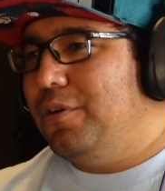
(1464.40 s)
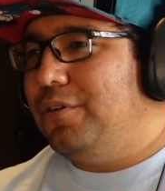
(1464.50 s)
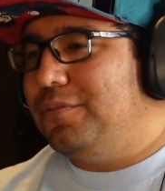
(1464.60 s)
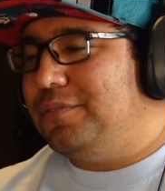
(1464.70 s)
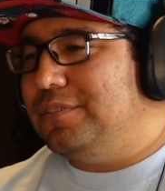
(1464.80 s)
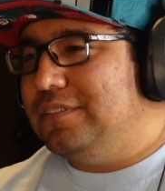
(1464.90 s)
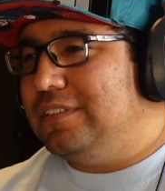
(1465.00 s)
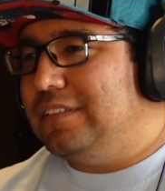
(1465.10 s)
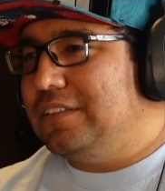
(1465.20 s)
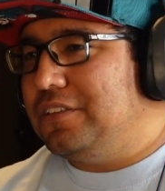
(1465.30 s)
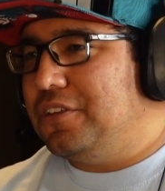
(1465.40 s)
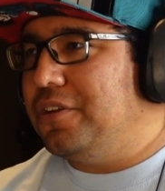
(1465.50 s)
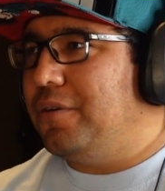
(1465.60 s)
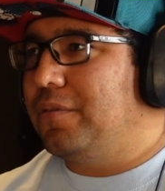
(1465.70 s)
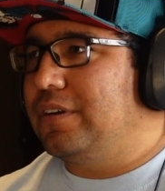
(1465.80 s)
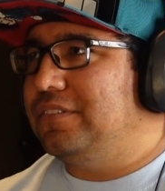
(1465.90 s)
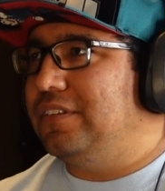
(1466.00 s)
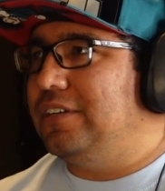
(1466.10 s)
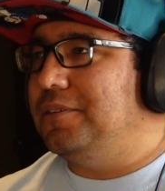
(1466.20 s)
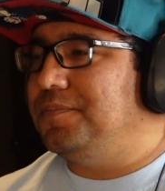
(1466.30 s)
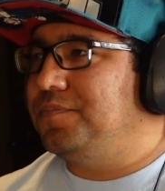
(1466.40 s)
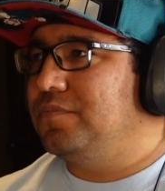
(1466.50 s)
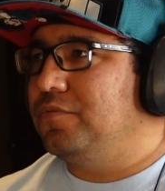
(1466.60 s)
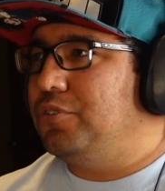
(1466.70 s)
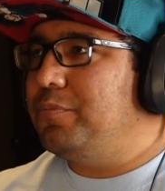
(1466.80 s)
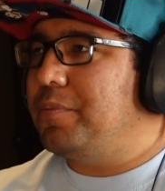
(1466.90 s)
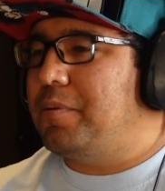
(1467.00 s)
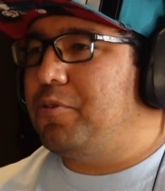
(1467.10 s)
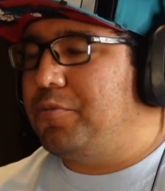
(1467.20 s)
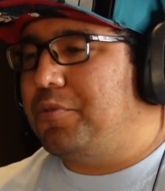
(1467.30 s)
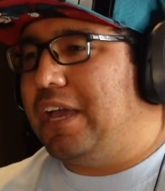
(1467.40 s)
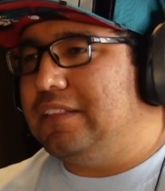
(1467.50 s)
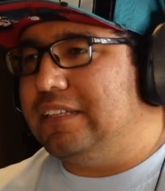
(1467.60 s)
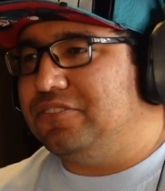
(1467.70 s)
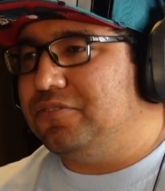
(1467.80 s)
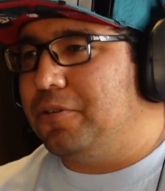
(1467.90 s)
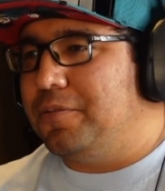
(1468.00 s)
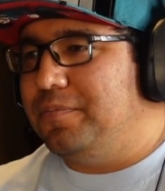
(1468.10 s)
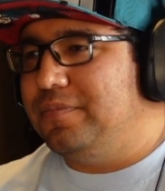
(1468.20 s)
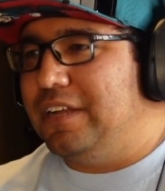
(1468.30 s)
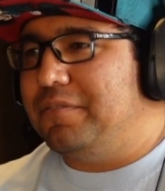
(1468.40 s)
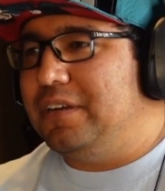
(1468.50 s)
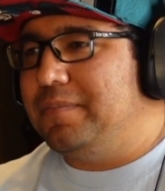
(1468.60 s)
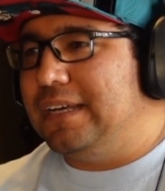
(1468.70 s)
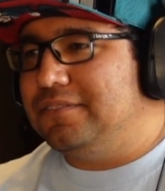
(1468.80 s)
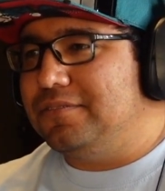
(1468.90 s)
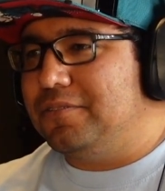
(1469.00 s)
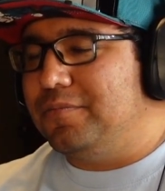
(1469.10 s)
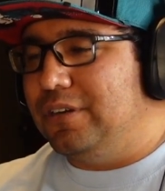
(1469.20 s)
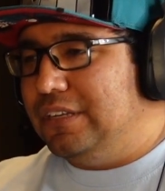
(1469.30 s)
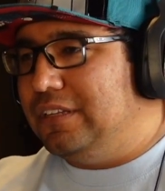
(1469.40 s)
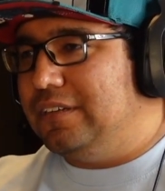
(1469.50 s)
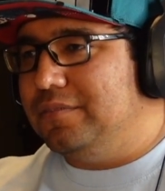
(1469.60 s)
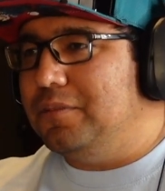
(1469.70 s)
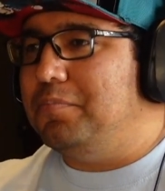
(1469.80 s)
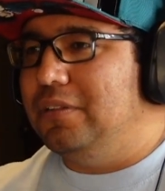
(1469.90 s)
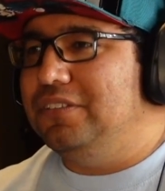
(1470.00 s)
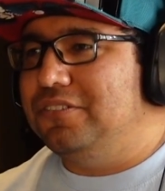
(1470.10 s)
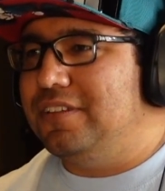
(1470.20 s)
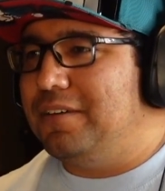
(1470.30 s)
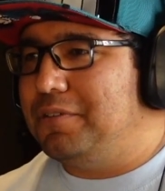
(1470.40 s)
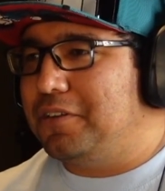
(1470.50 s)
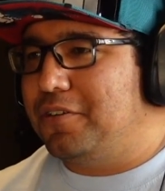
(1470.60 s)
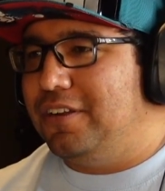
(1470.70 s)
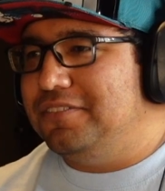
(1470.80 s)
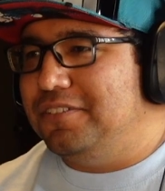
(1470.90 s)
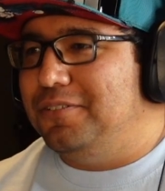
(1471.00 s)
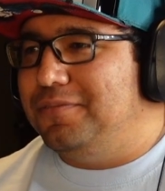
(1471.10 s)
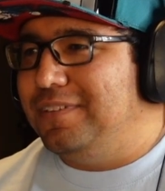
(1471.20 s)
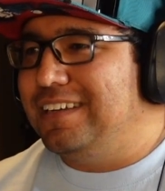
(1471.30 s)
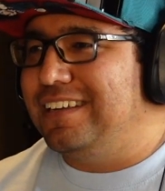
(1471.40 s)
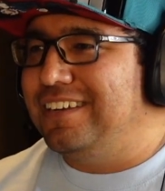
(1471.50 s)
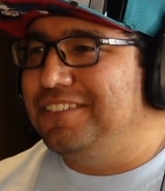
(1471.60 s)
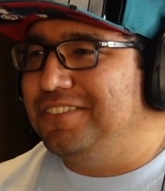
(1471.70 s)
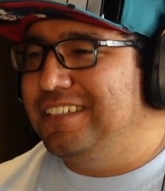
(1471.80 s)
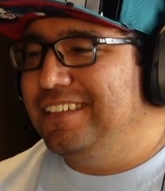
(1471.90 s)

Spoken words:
Well, you know, cause remember when we had that storm, that really bad storm, the blizzard that went across the whole fucking country.